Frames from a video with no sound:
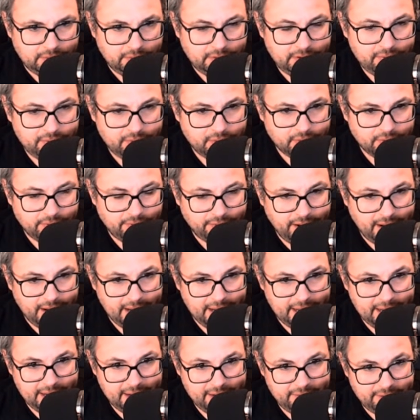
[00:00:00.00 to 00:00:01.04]
4,
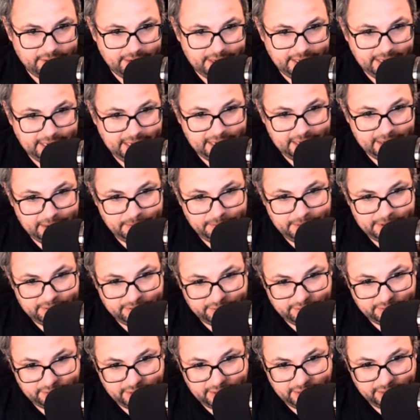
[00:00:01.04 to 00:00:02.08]
5. It can't be
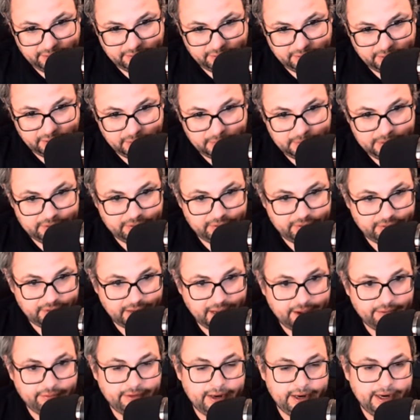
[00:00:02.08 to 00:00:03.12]
6. It could be
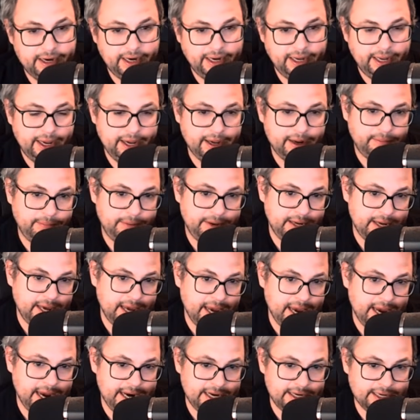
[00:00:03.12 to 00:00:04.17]
7. It can't be
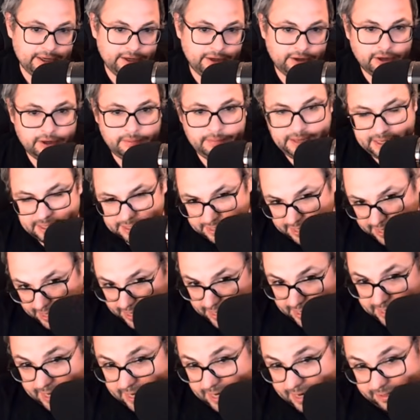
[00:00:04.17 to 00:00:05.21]
8. It could be
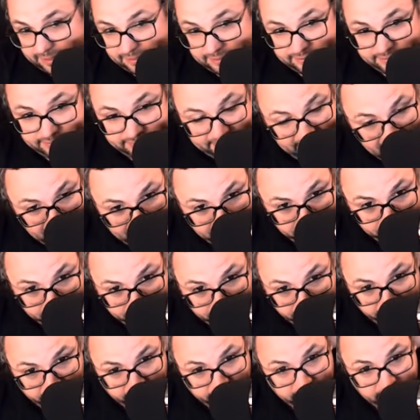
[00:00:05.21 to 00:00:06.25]
9,
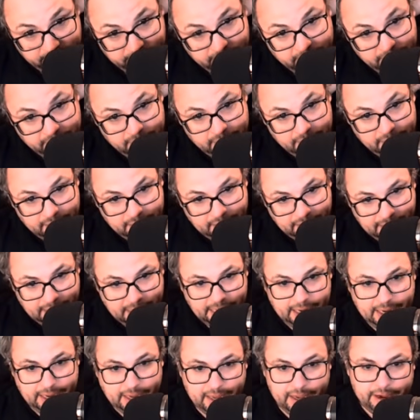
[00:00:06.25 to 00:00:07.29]
except
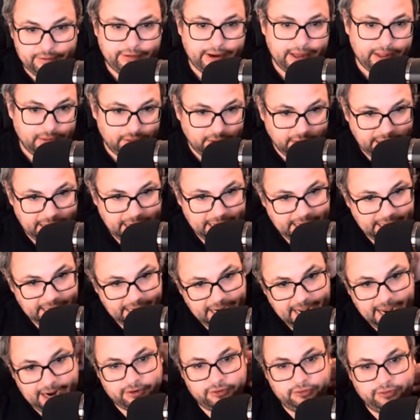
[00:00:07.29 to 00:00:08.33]
if I look at it,
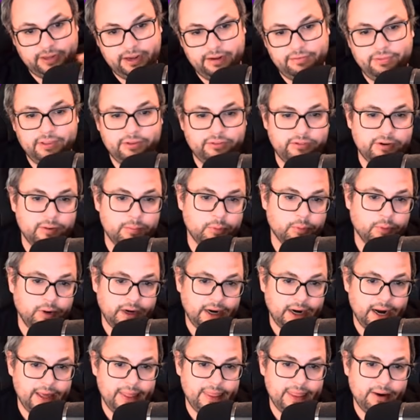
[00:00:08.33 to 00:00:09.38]
actually, if this number were
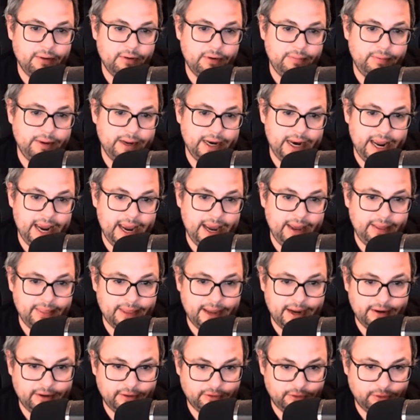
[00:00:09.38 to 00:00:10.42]
9, that would be an 8.
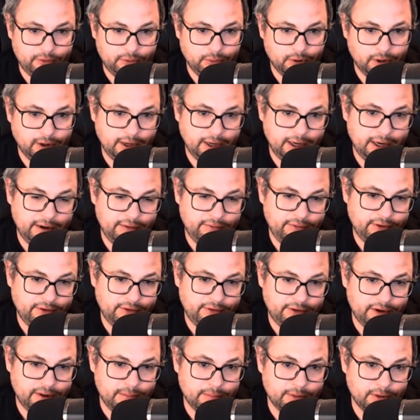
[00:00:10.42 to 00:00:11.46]
That doesn't work. And if
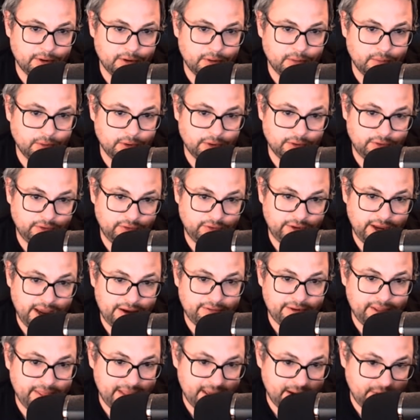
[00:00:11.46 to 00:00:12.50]
this number were
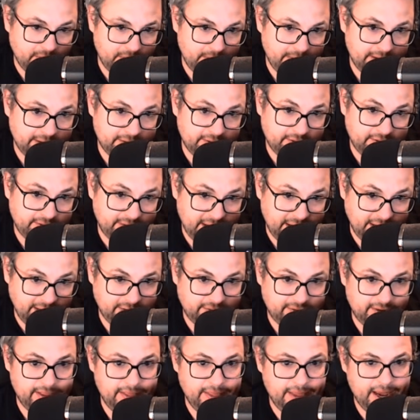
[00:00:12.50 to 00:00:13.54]
7, that would be a
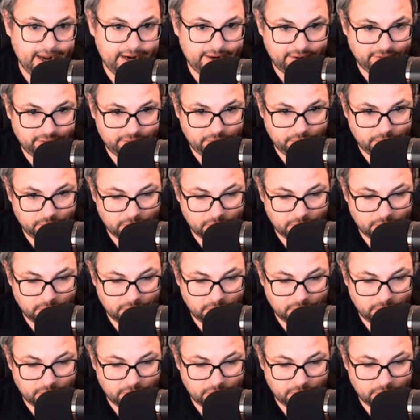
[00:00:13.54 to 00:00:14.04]
6, and that doesn't